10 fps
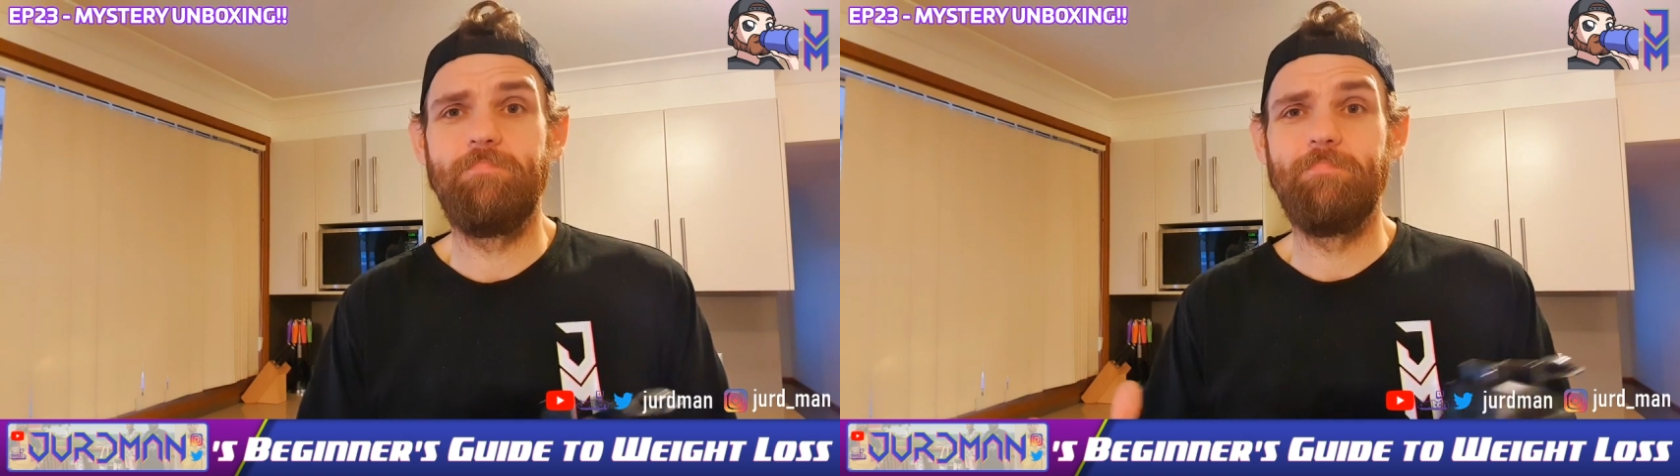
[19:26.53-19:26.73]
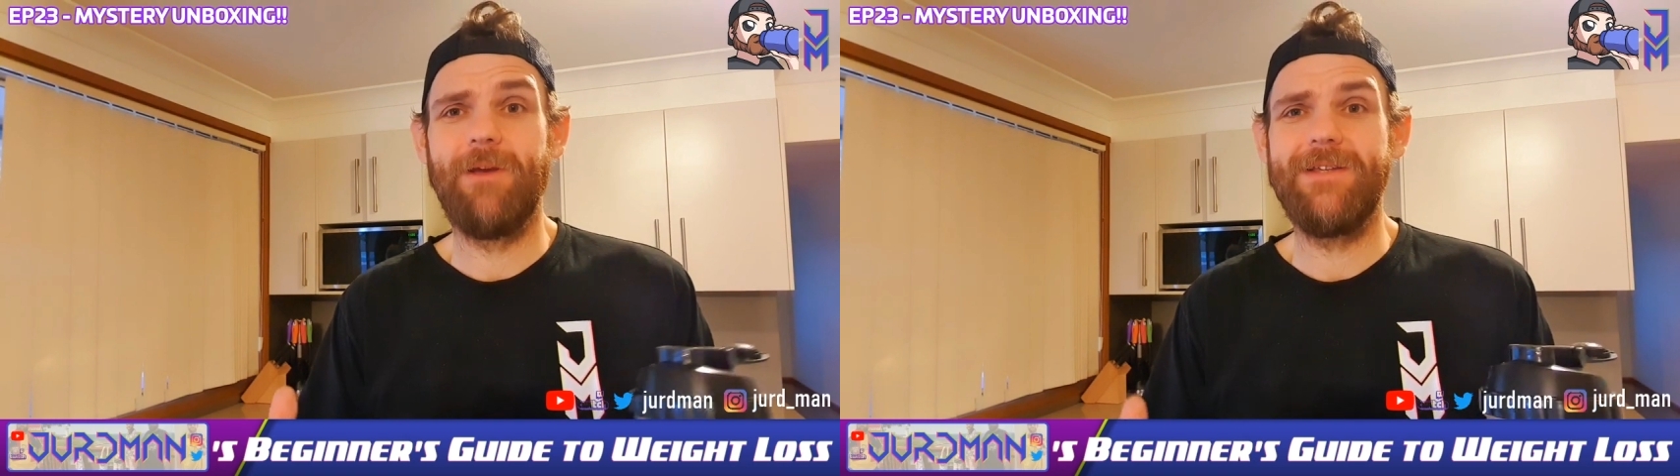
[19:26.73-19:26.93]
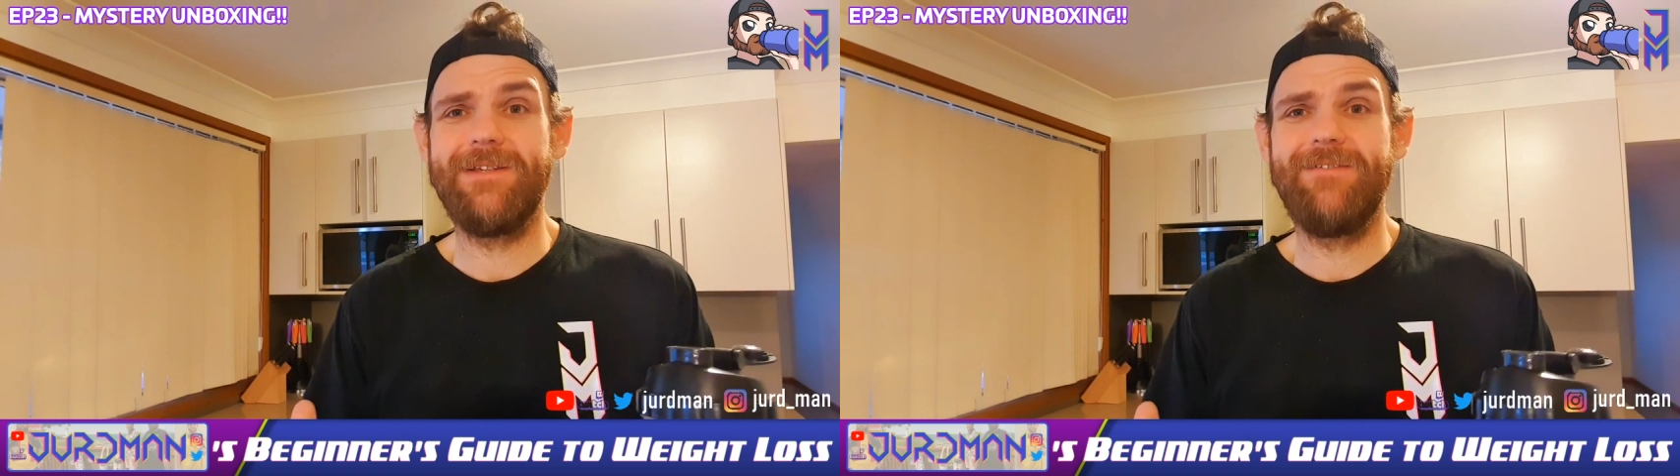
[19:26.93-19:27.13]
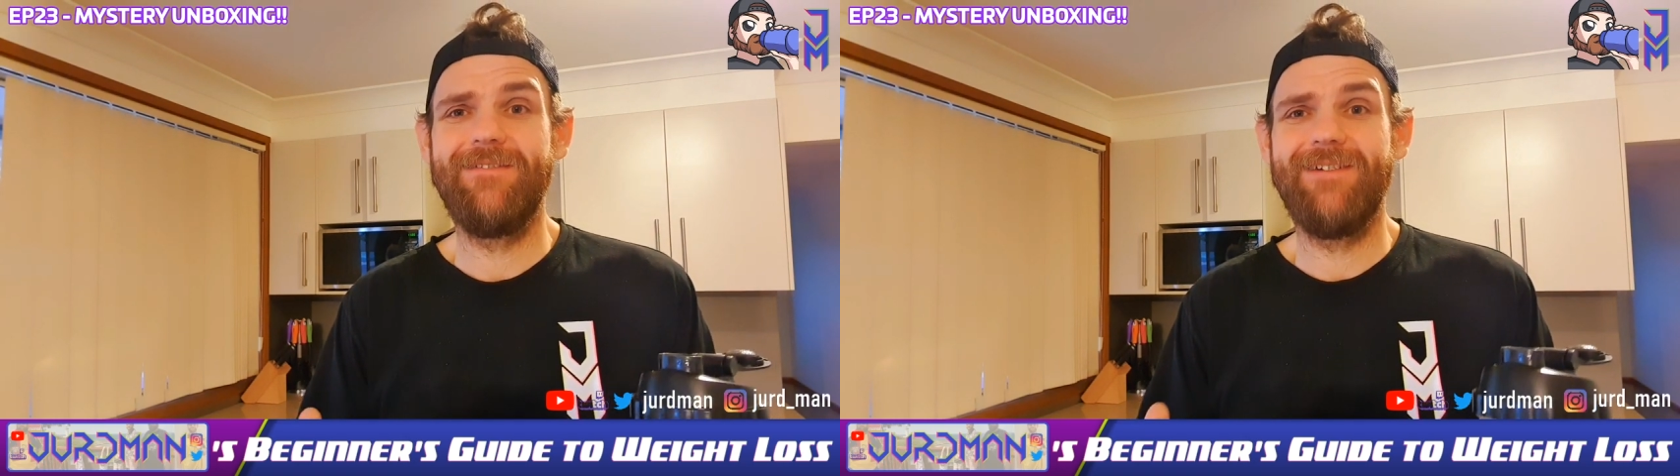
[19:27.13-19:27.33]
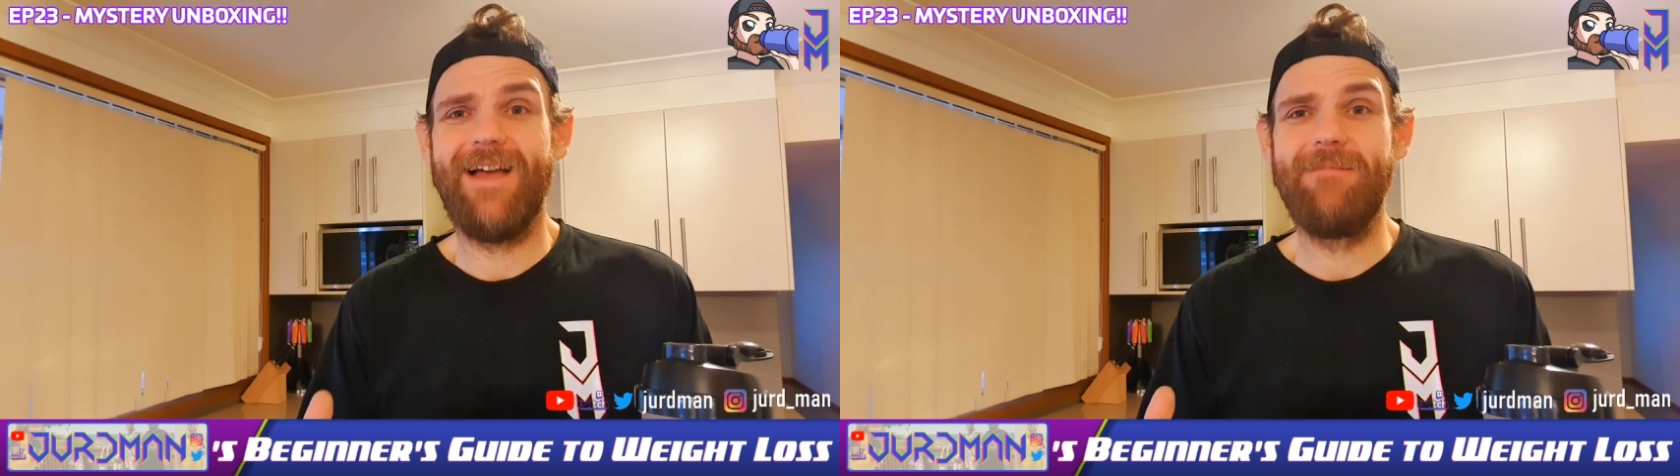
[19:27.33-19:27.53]
Beezy.
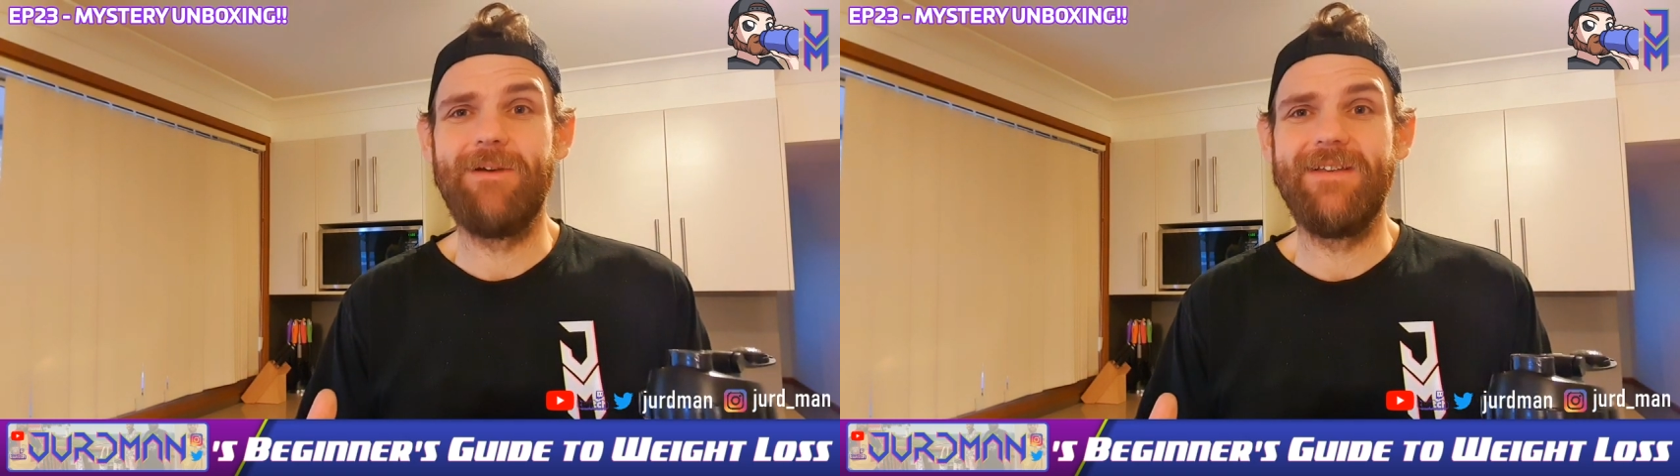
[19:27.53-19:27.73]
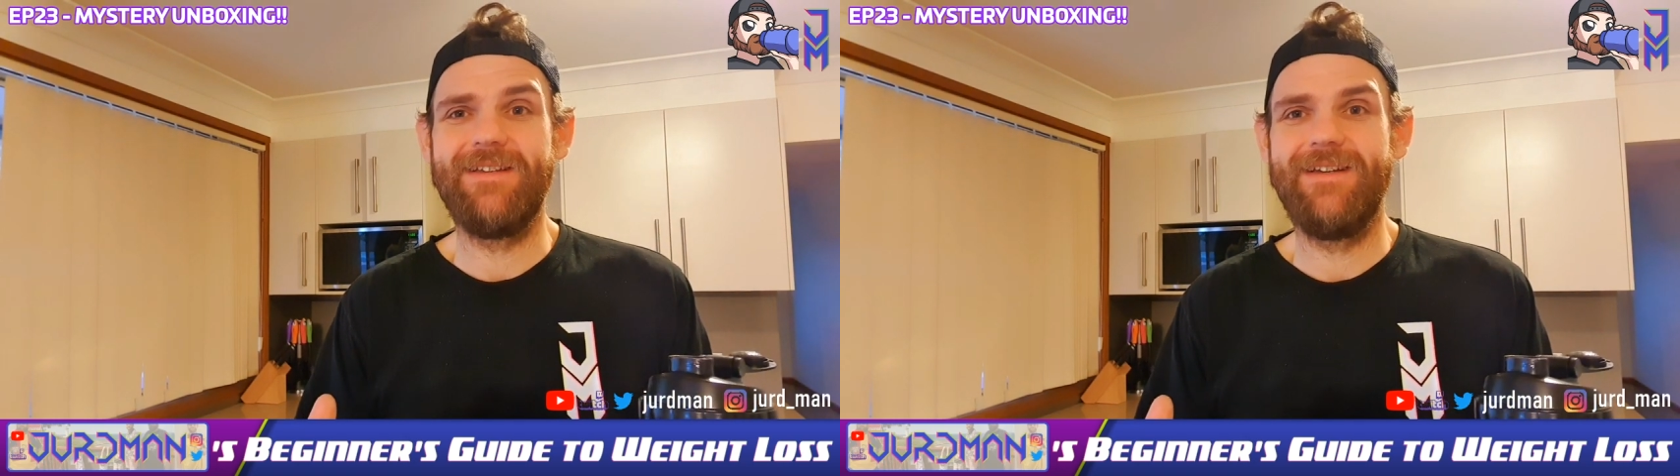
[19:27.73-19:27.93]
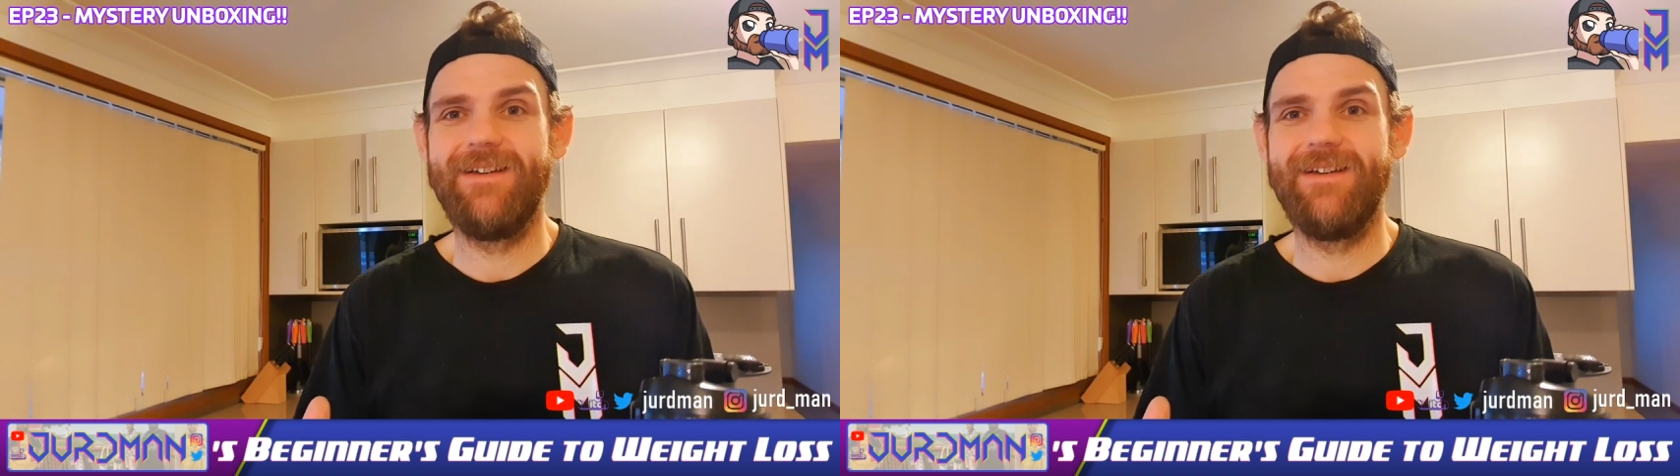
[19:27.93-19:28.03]
Hey, Beezy.